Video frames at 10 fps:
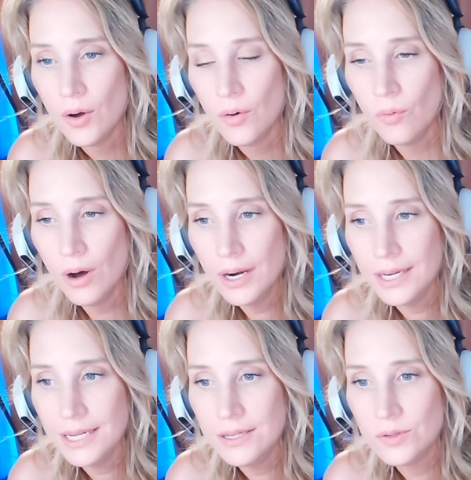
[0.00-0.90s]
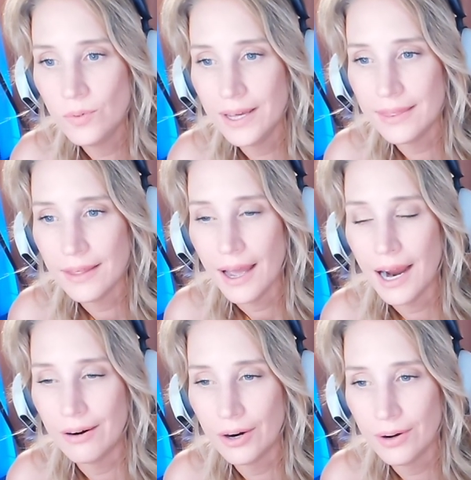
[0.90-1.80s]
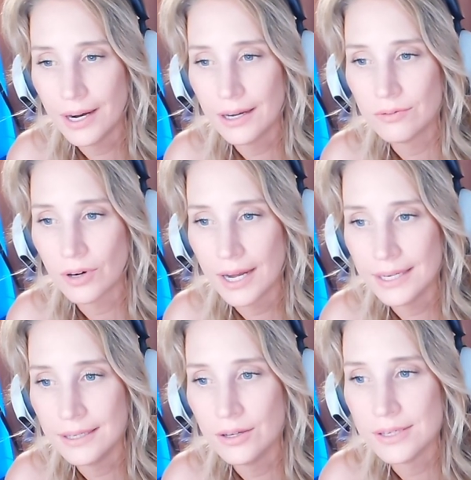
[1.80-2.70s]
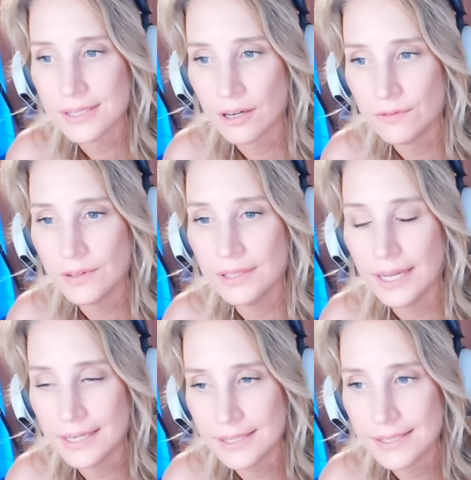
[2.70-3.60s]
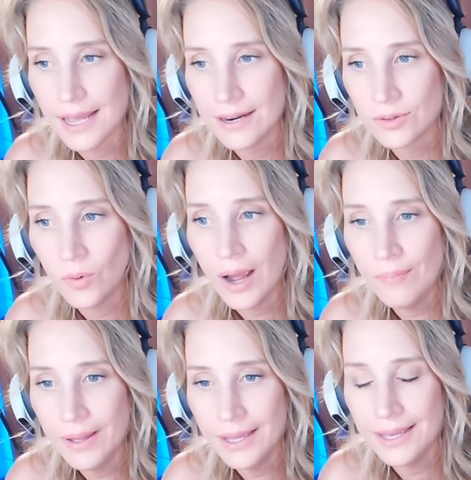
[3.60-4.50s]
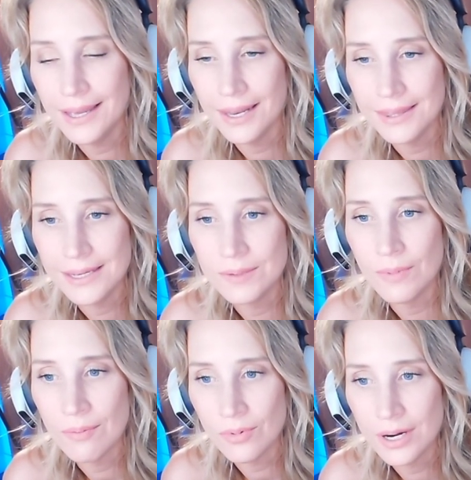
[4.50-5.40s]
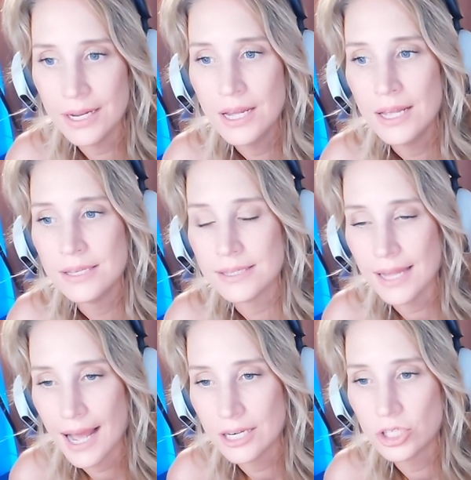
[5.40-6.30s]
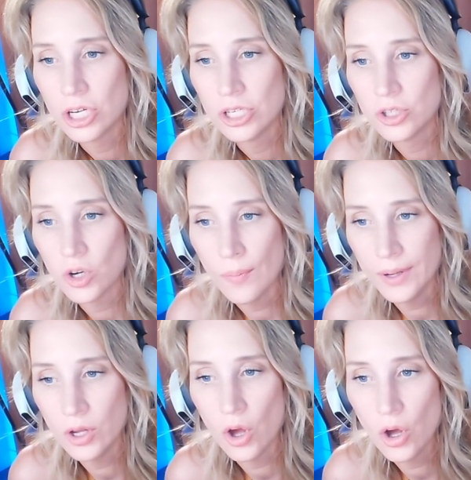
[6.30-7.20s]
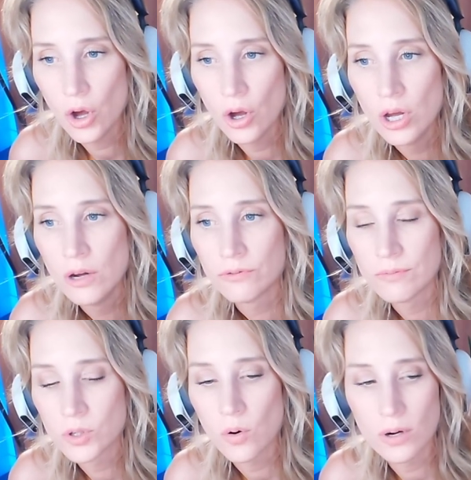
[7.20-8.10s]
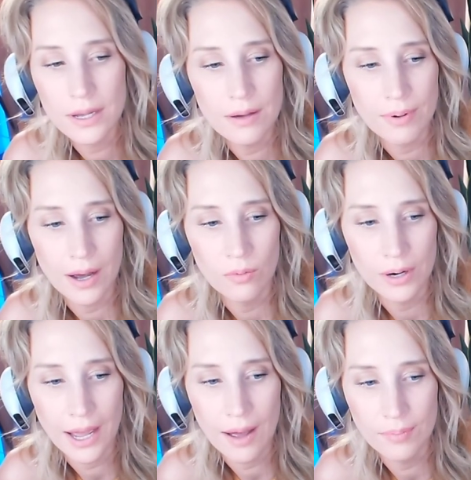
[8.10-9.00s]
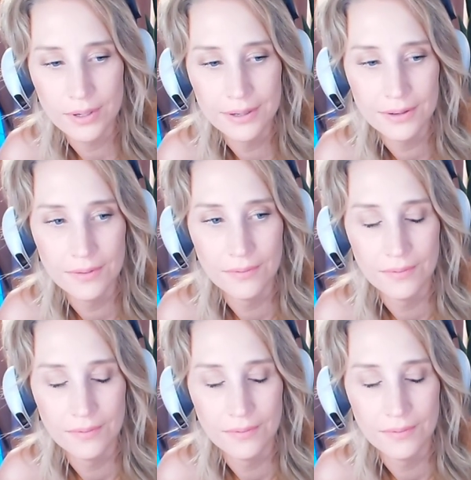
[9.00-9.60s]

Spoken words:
What is with Harrowhark writing herself letters and wiping Ianthe's memory / stopping her from talking about what happened?